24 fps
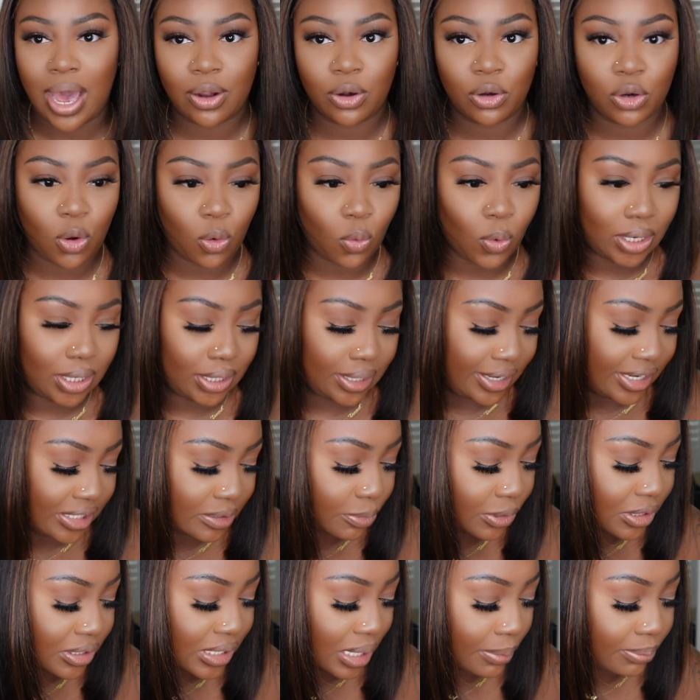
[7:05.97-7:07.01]
I don't know what it is,
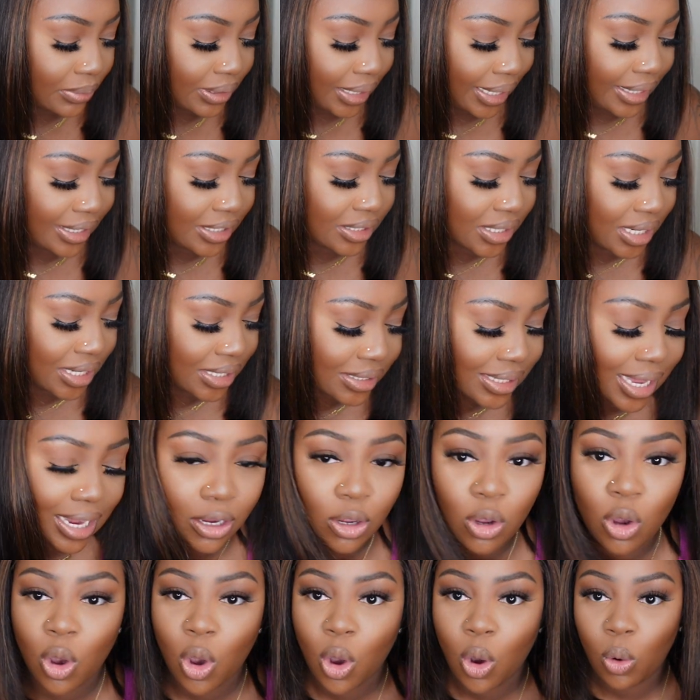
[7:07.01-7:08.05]
but some lace is
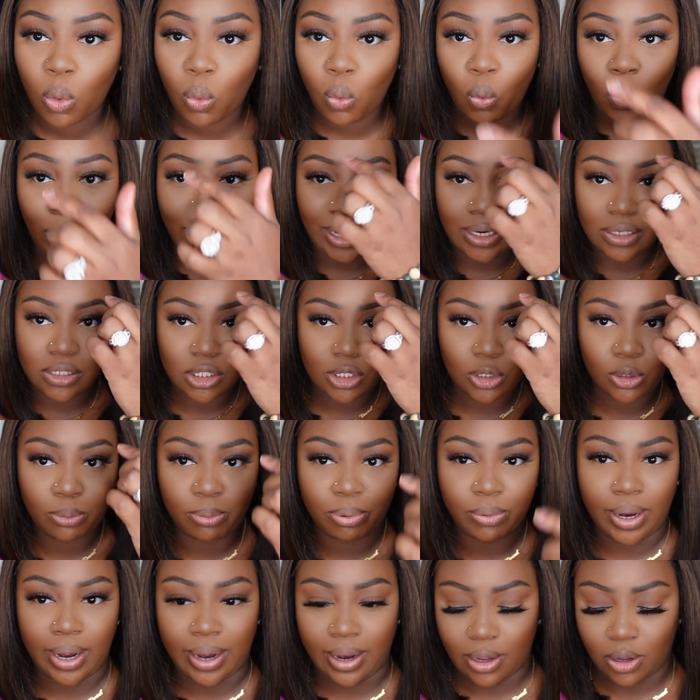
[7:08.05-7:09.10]
like way too
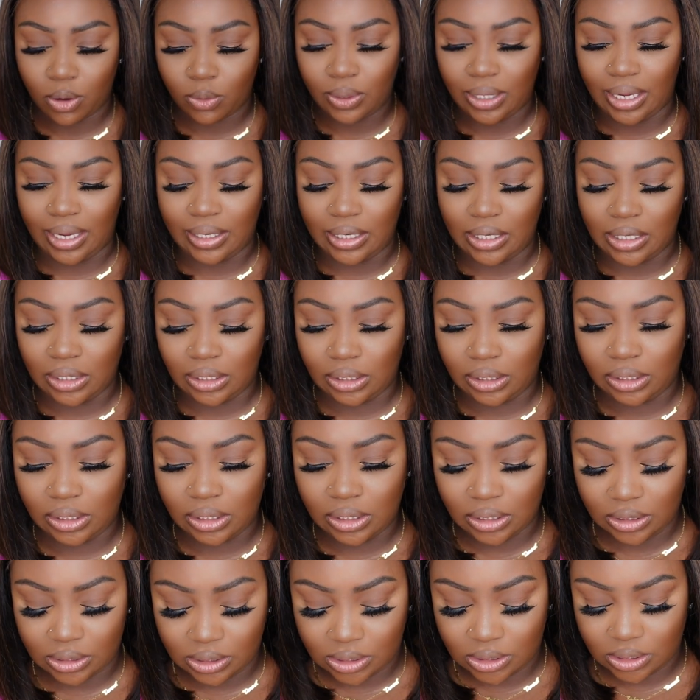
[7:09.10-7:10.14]
brown and it
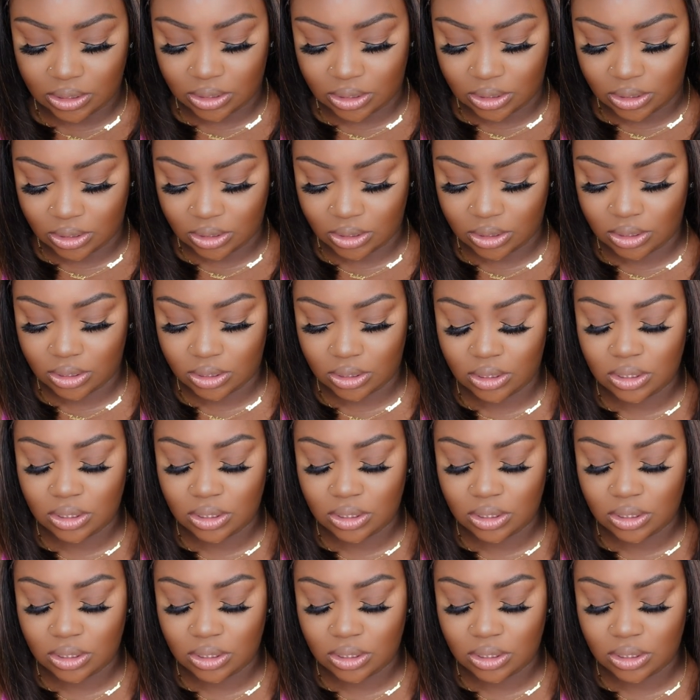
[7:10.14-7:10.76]
looks